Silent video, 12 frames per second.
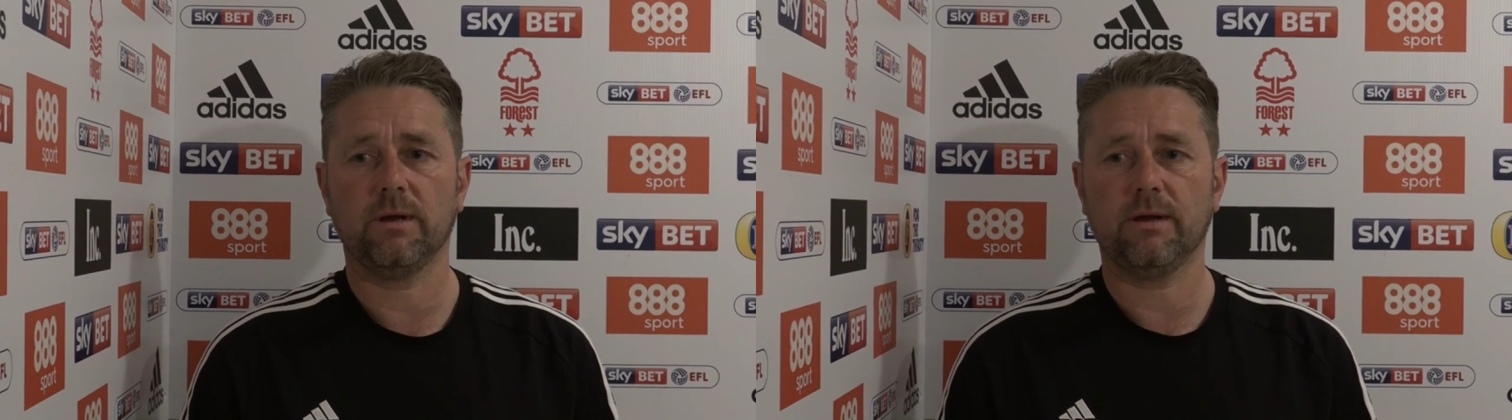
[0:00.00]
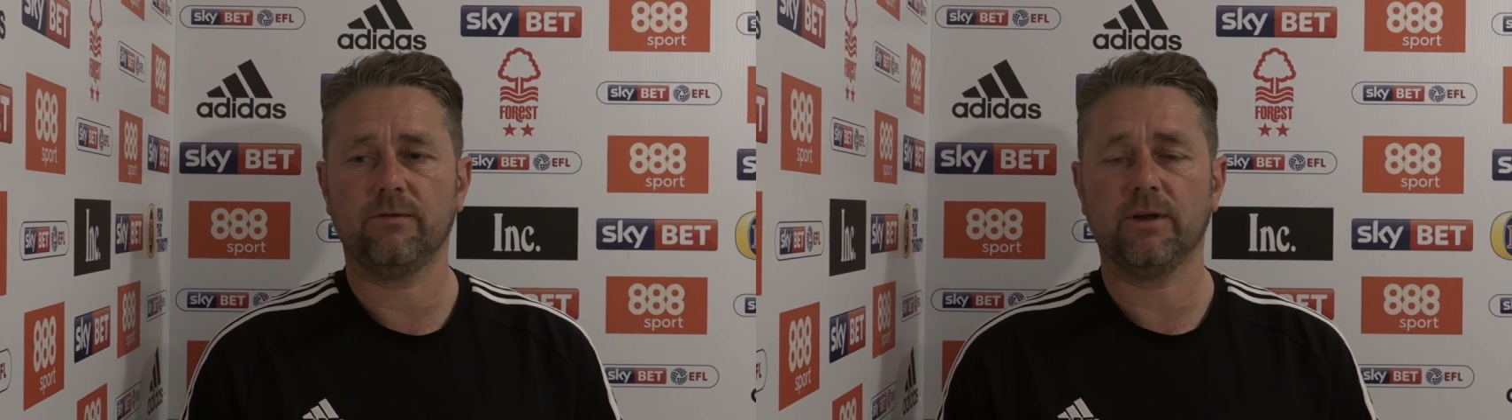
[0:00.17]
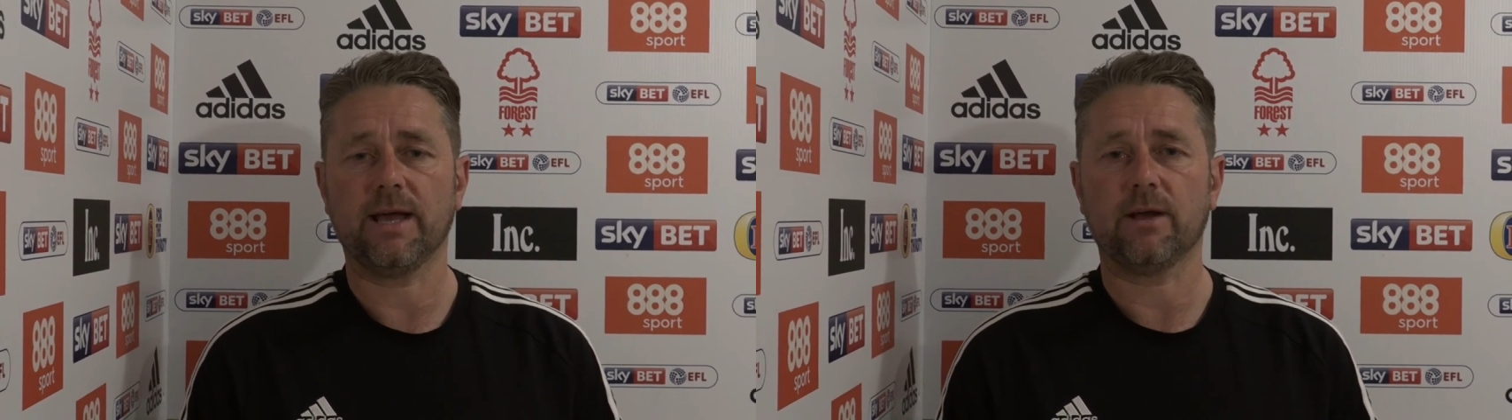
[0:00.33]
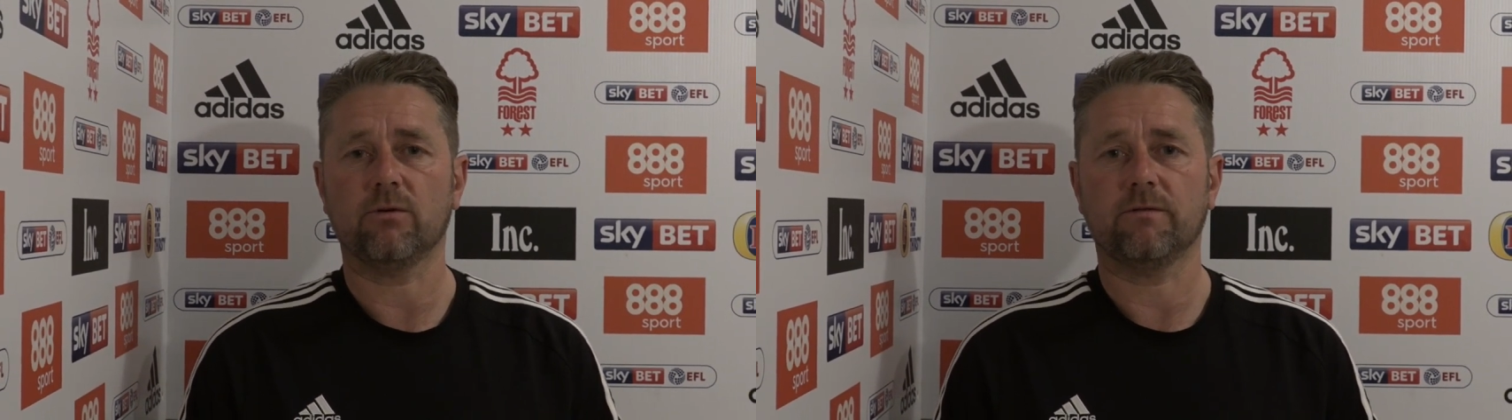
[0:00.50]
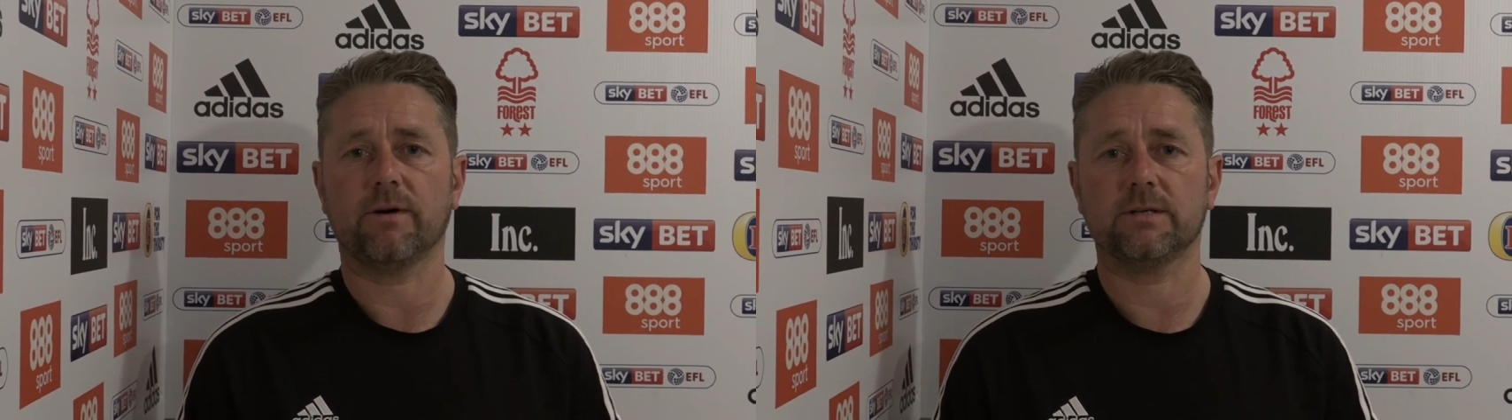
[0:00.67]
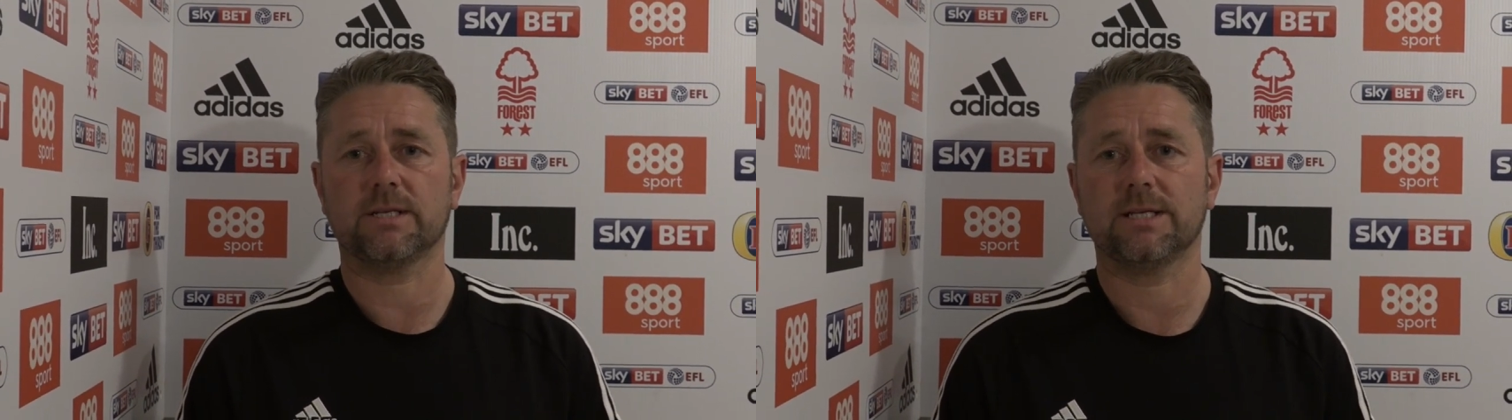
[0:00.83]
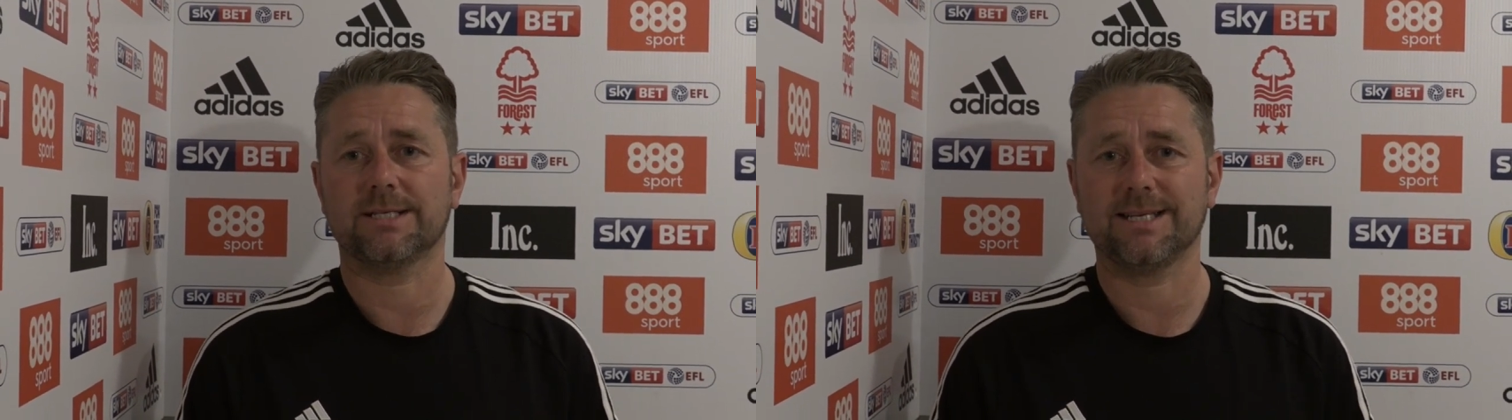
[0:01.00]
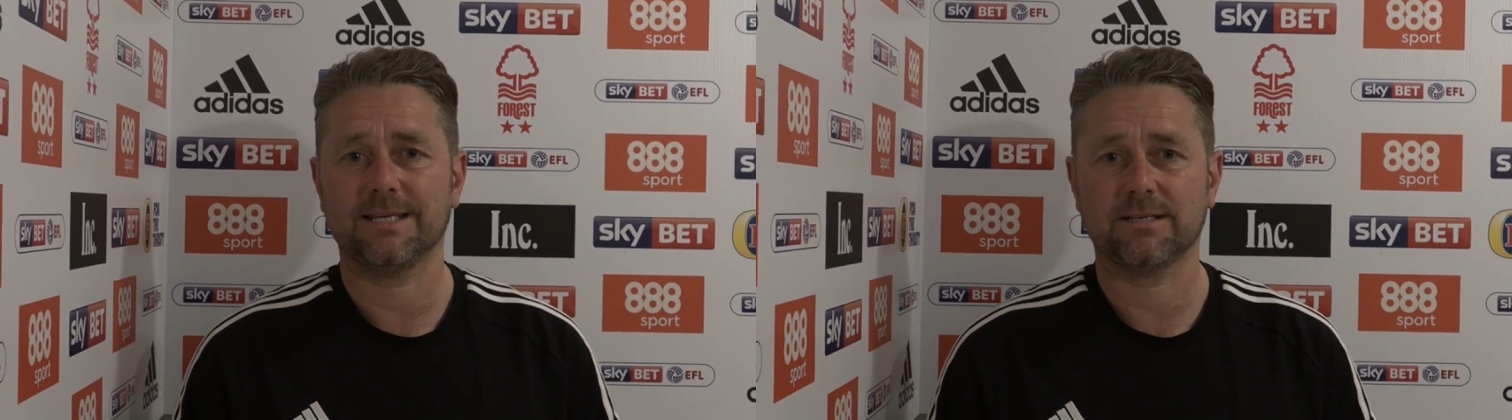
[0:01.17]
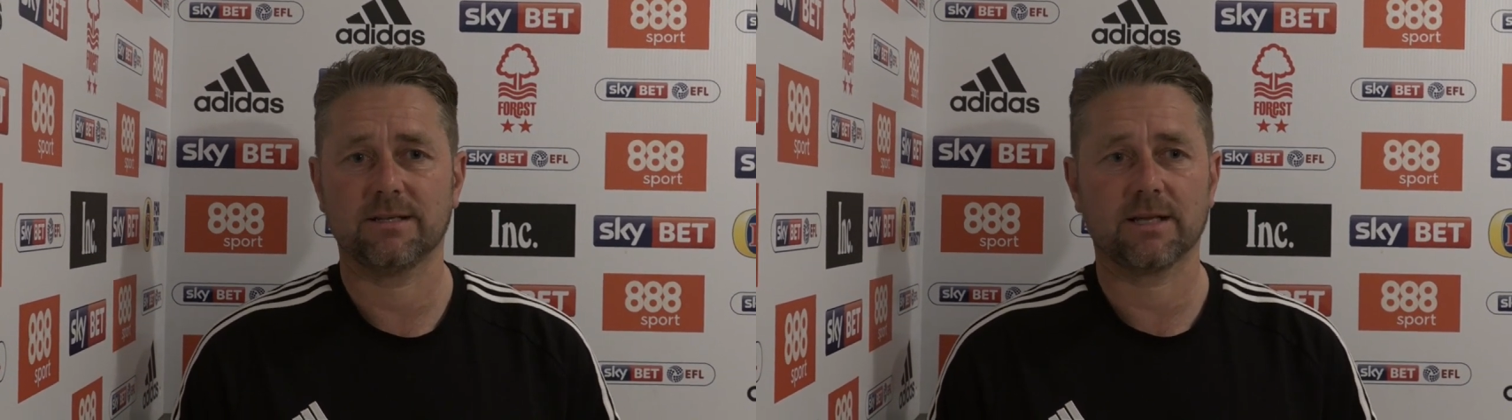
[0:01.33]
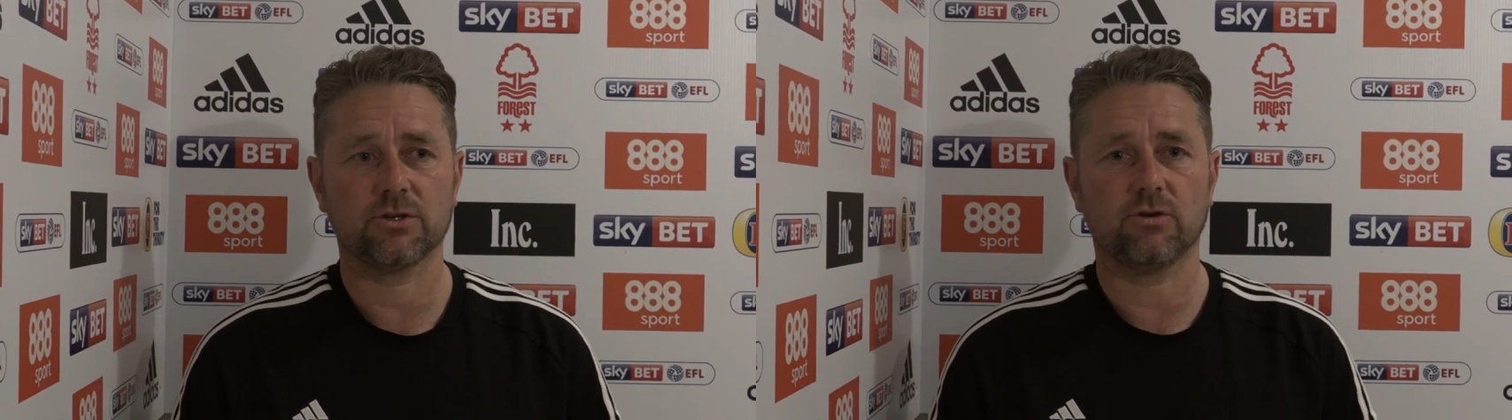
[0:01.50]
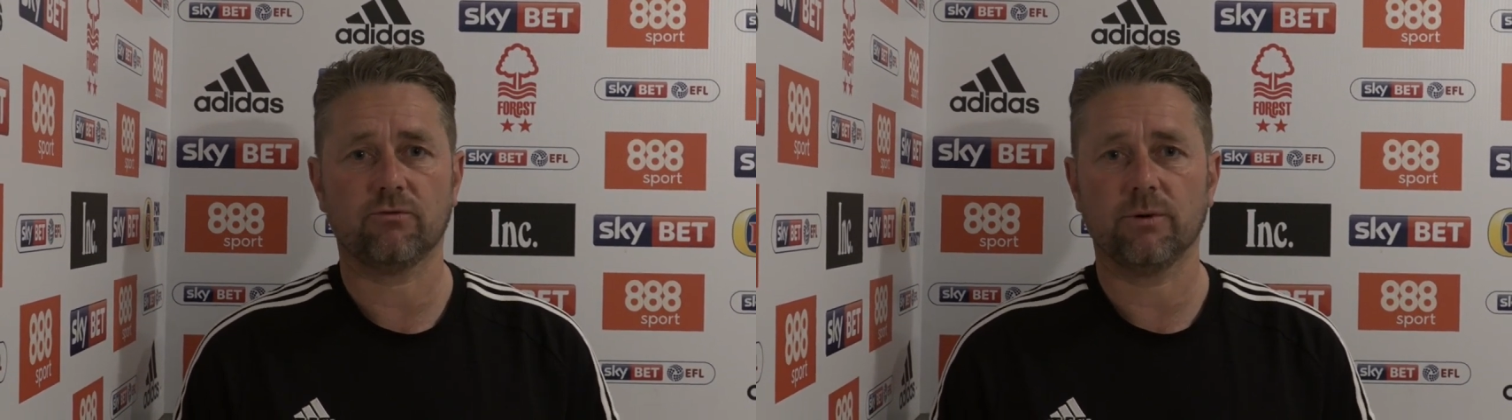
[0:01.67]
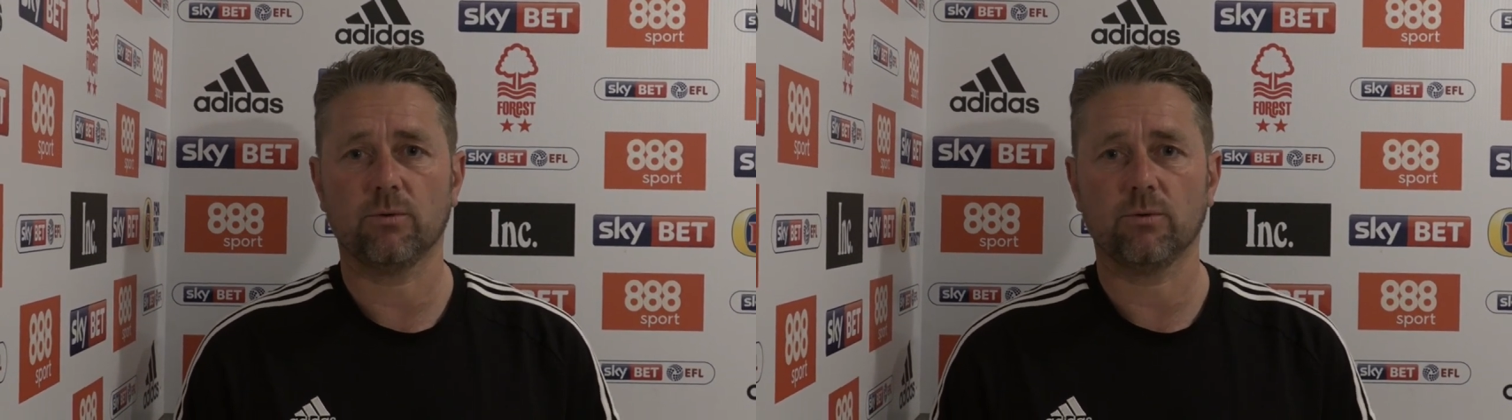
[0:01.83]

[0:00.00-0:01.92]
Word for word: if you get cup final in the season, that's your